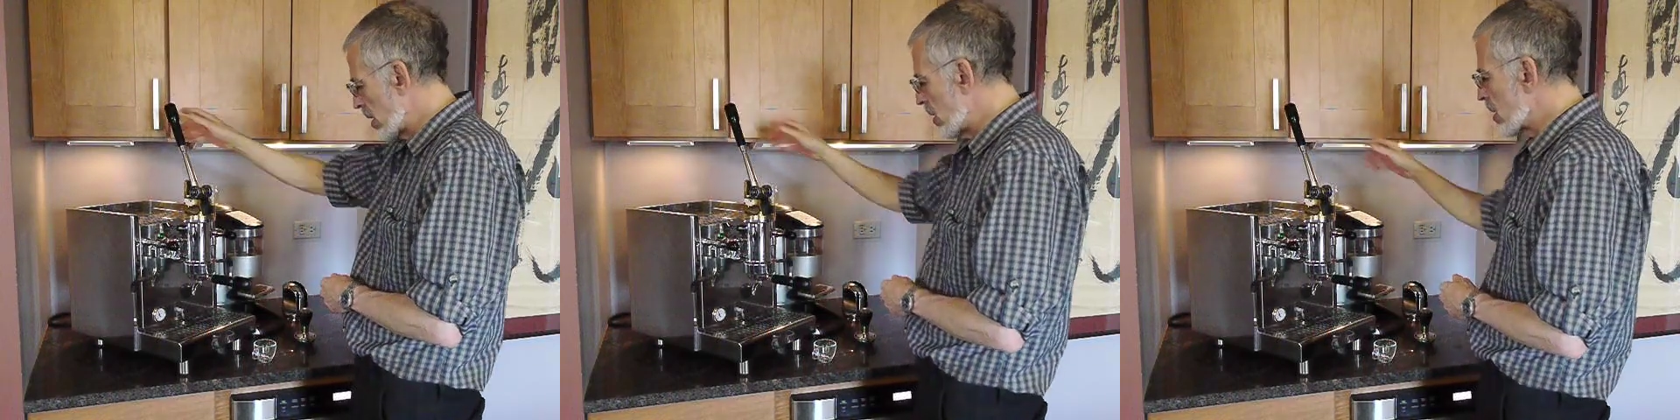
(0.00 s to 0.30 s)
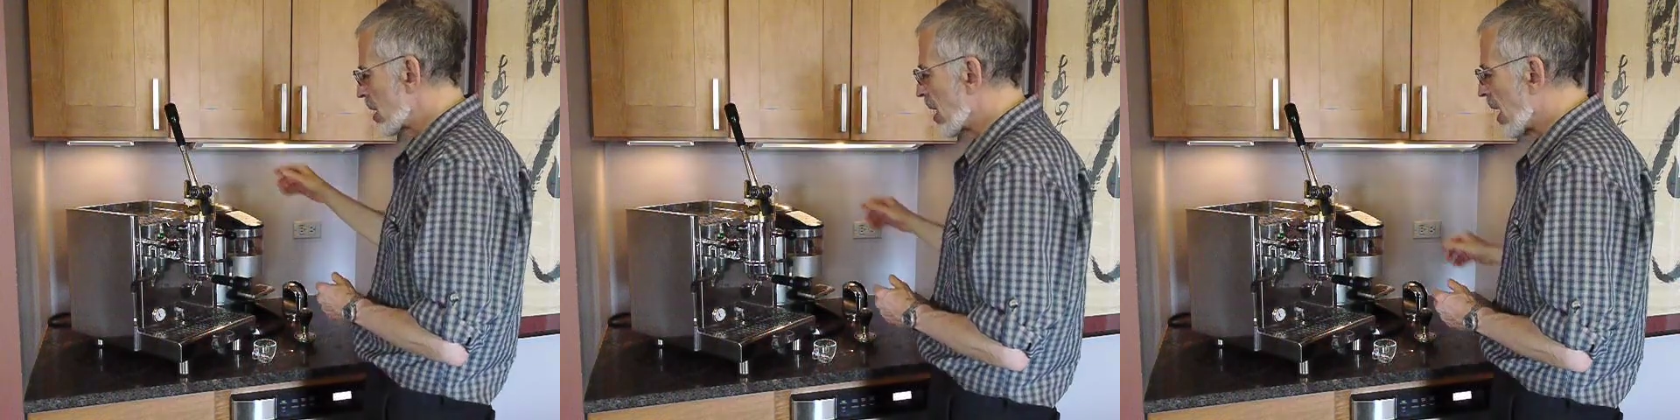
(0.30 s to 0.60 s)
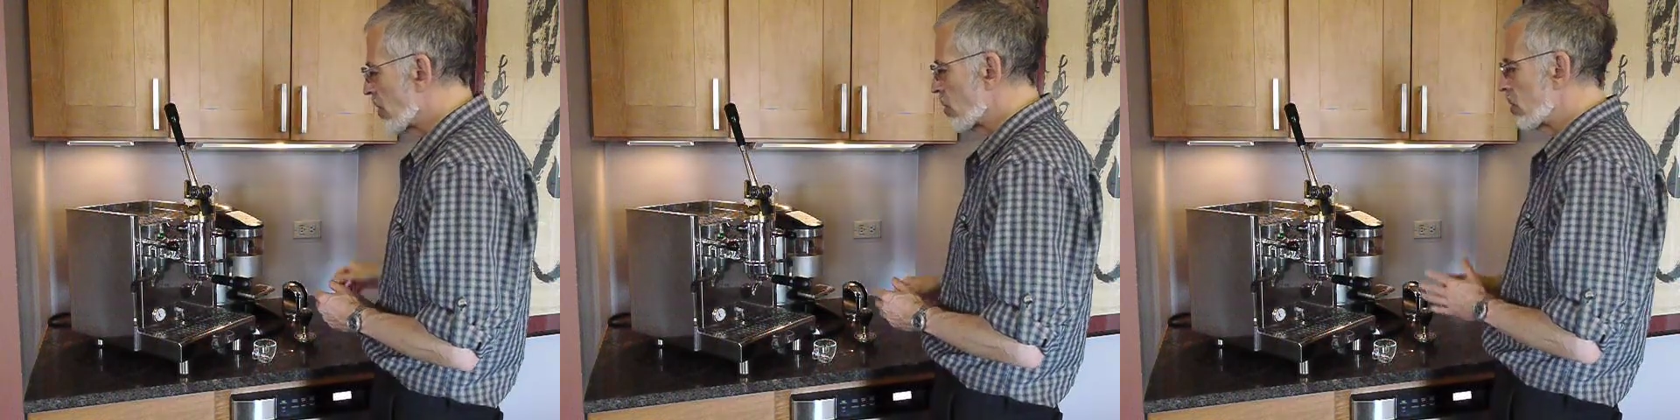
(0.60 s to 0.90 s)
This
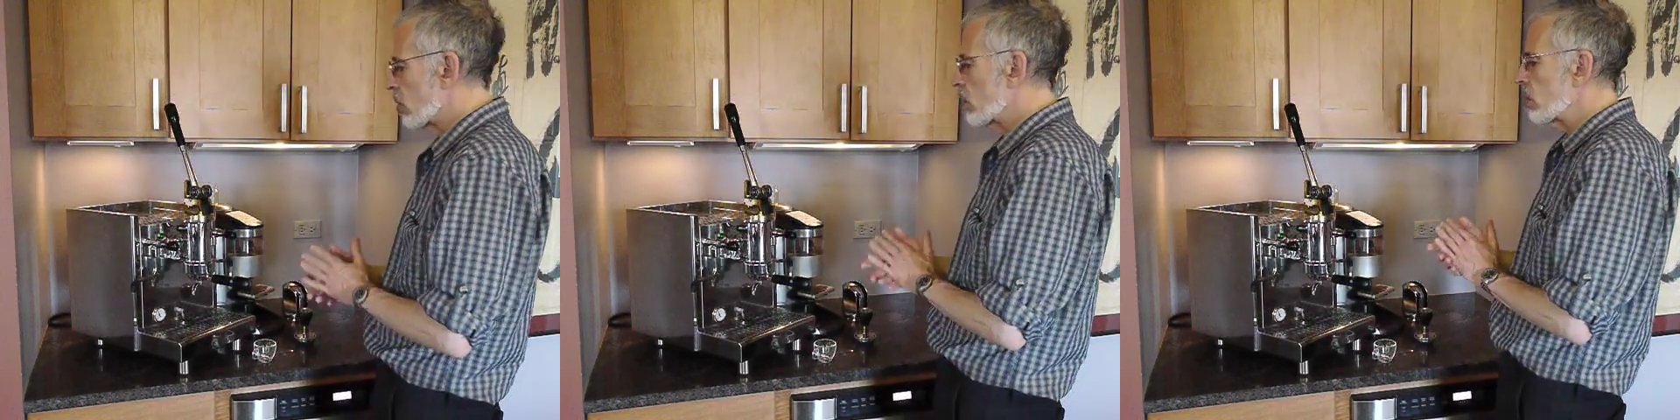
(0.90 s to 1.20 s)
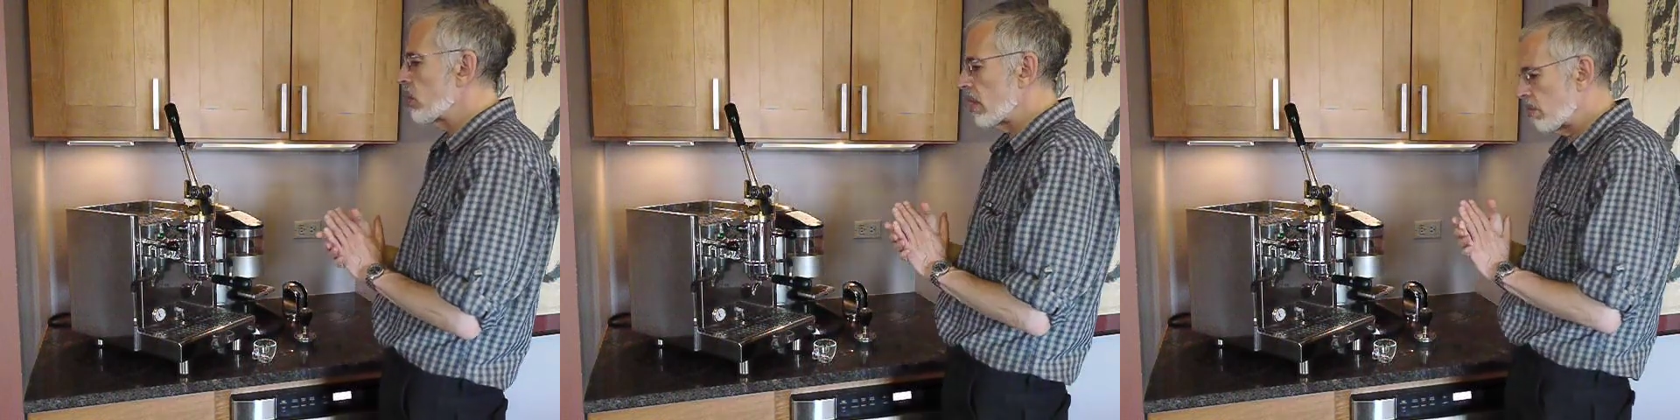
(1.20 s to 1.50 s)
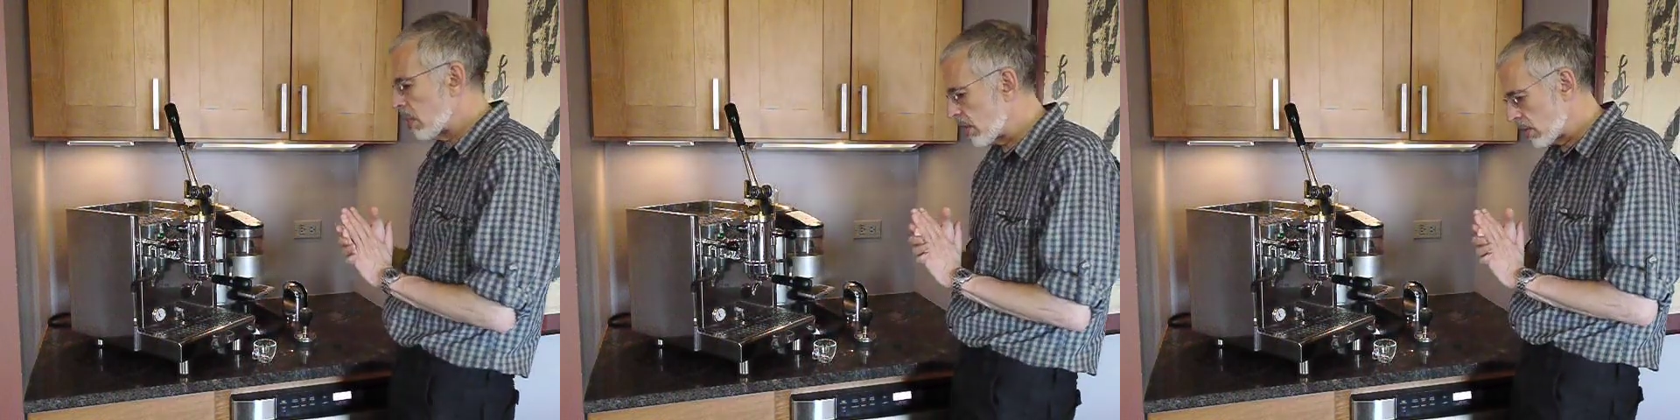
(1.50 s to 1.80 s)
allows you to do
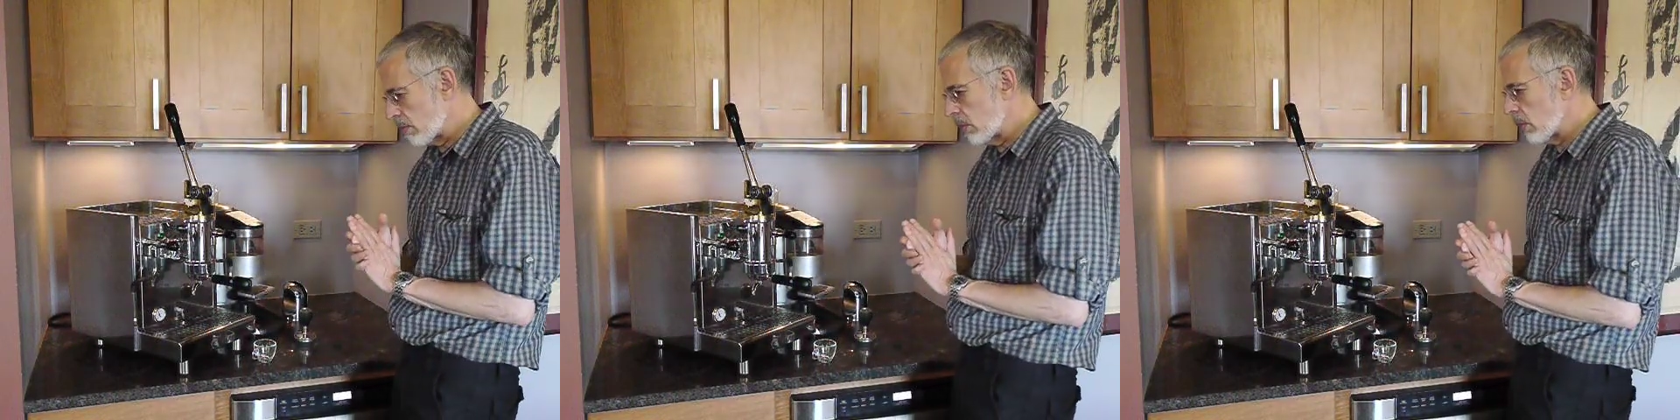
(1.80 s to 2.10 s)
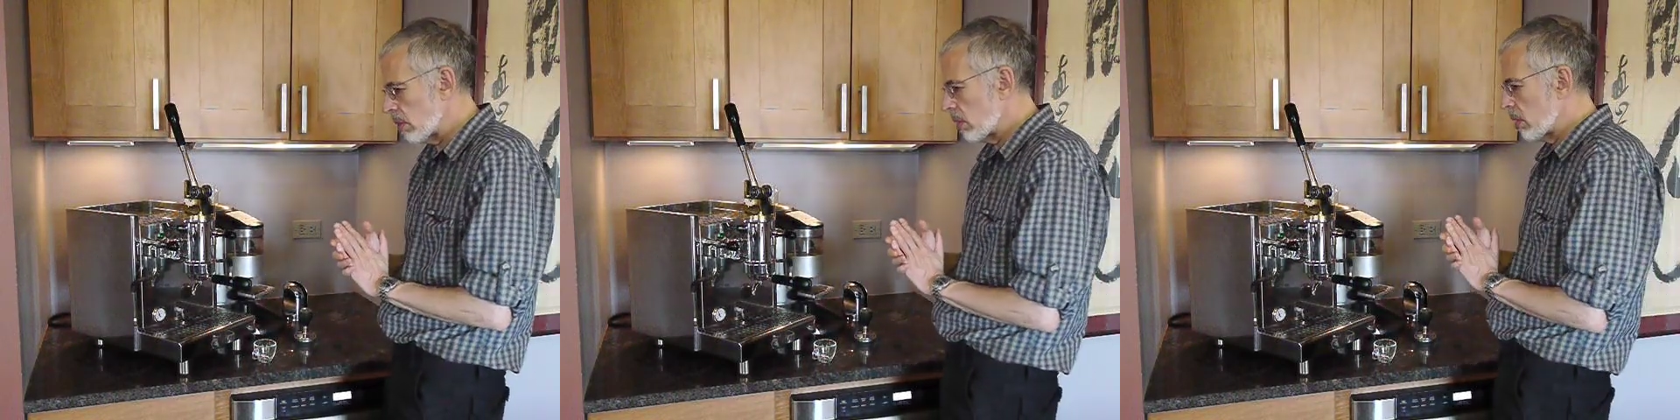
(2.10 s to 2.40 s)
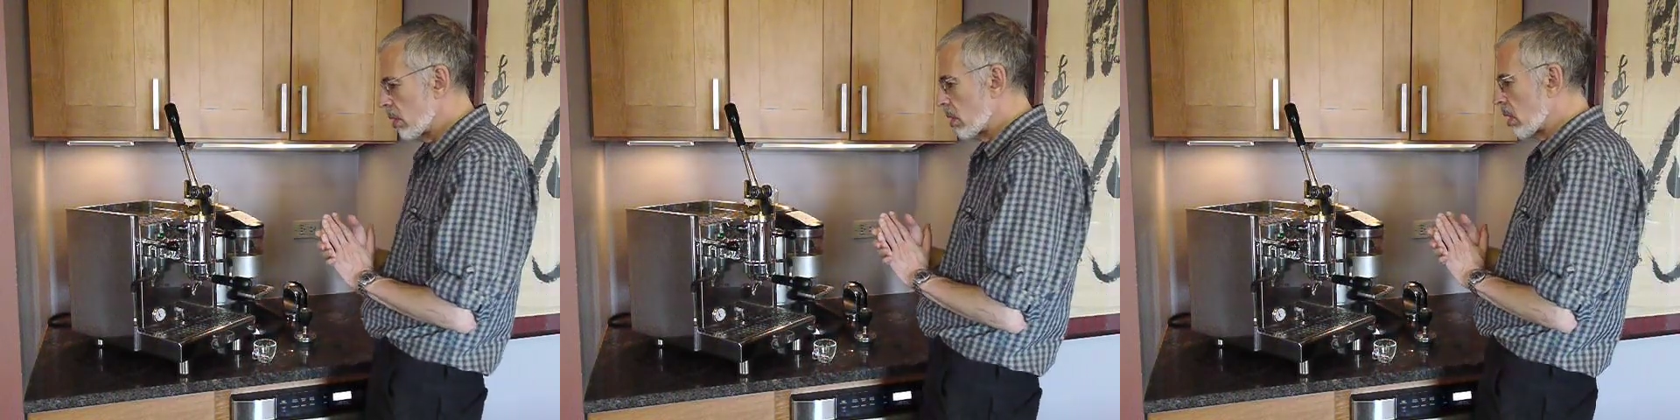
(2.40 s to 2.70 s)
impossible
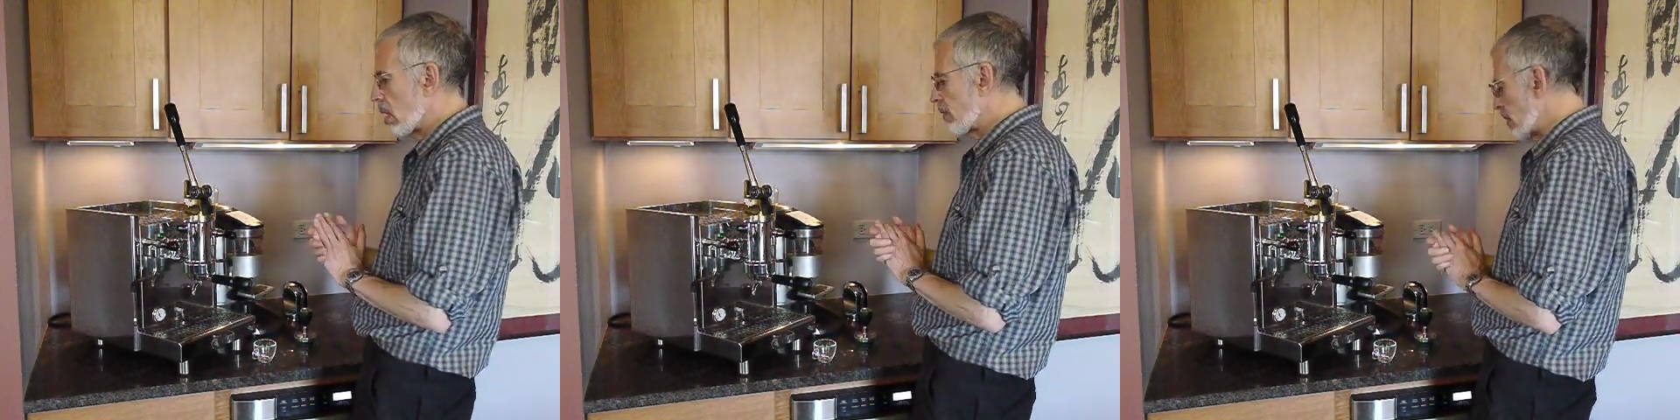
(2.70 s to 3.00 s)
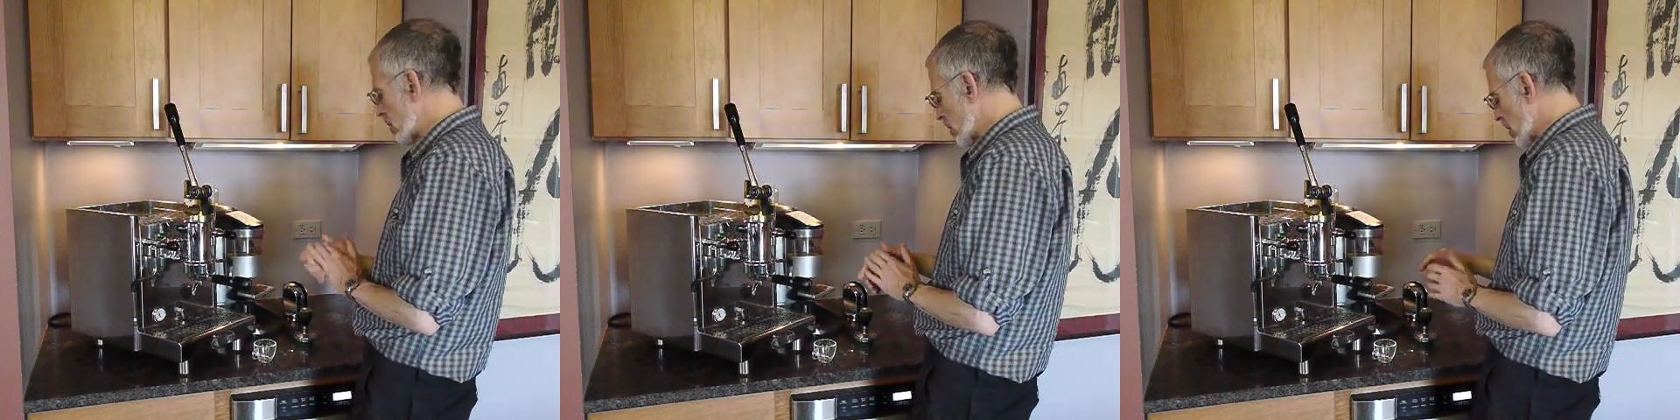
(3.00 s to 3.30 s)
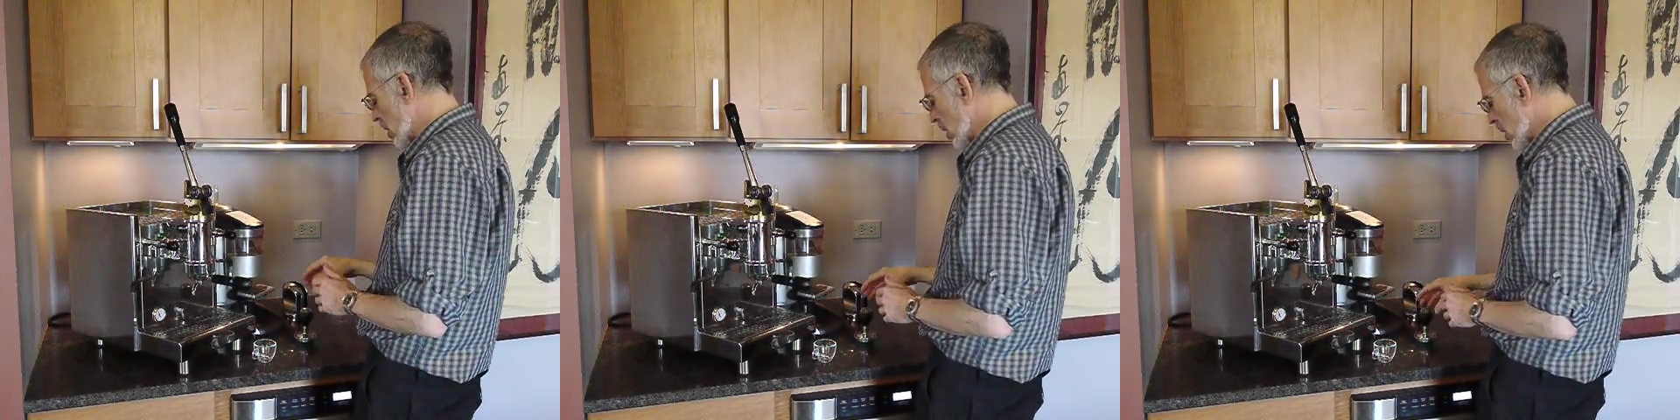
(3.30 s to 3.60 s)
coffees.
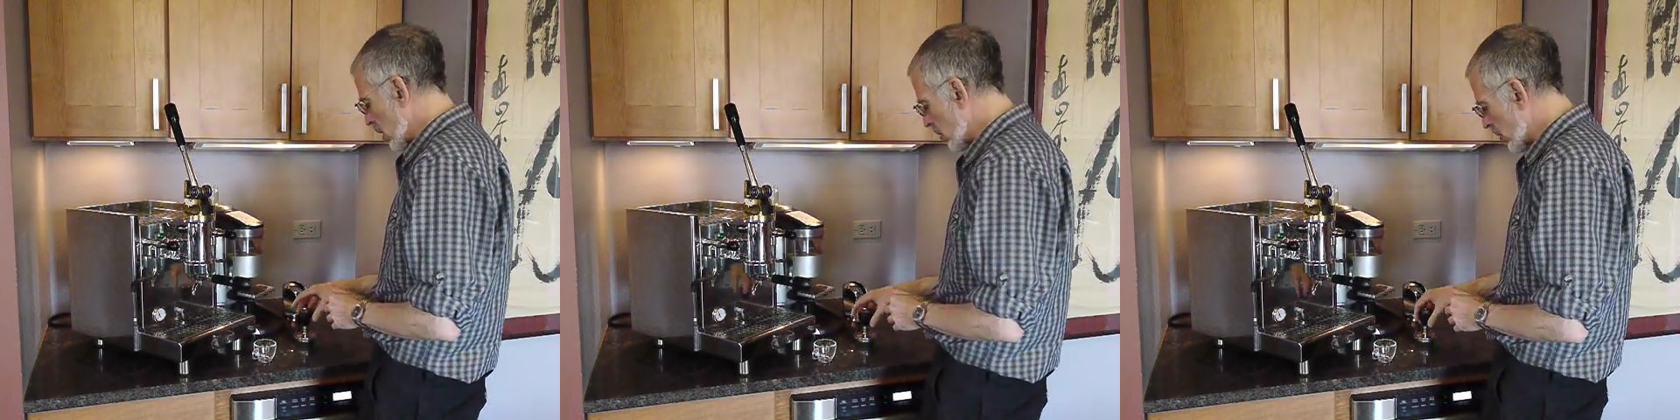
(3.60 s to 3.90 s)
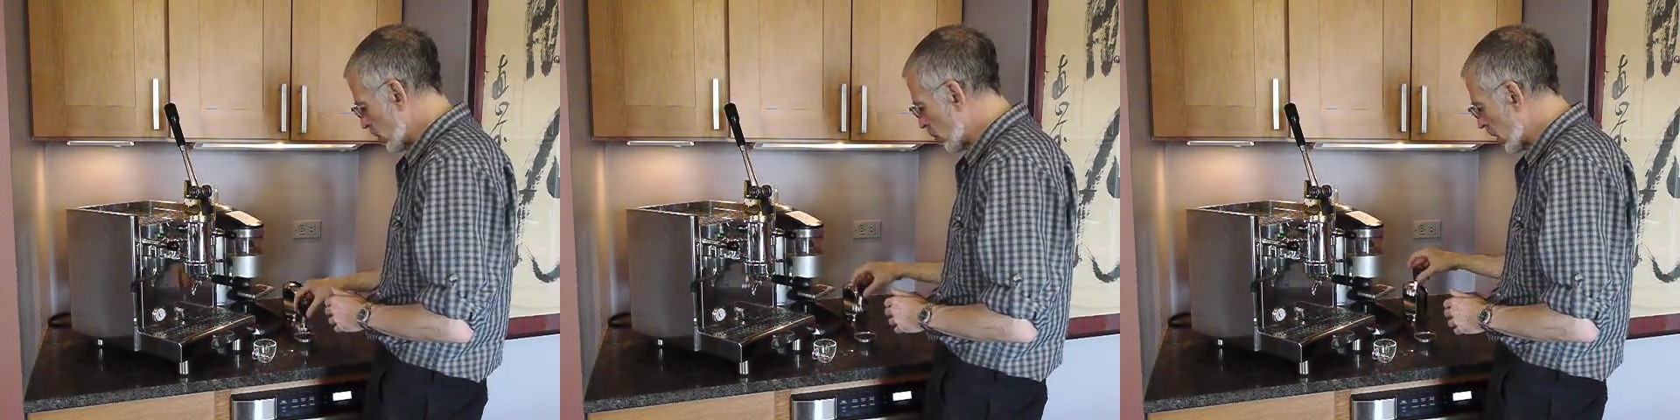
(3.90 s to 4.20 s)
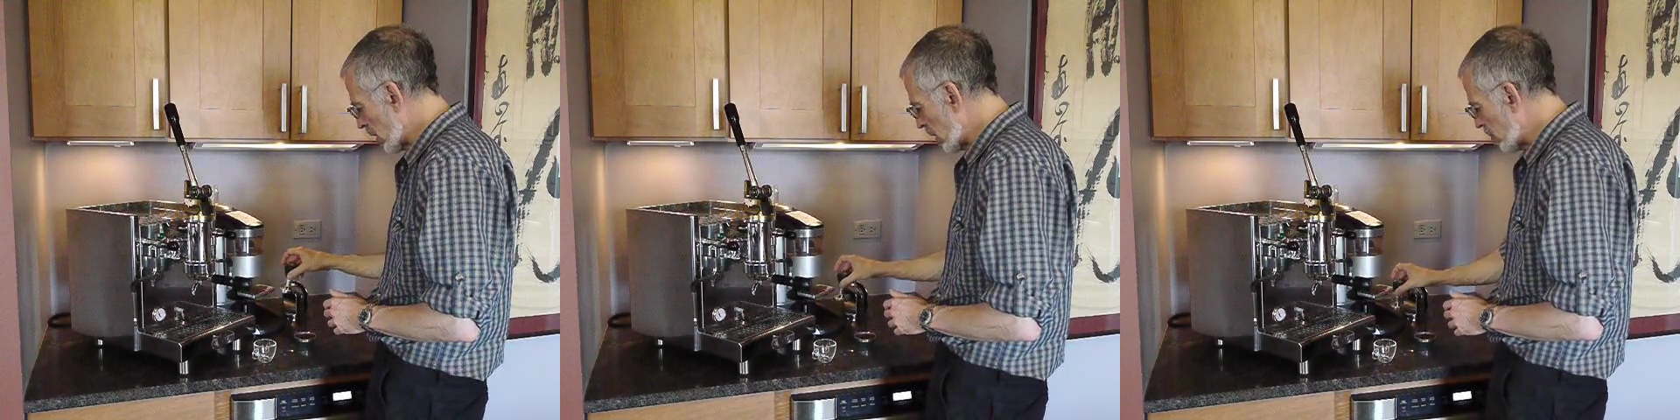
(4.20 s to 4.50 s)
Here is one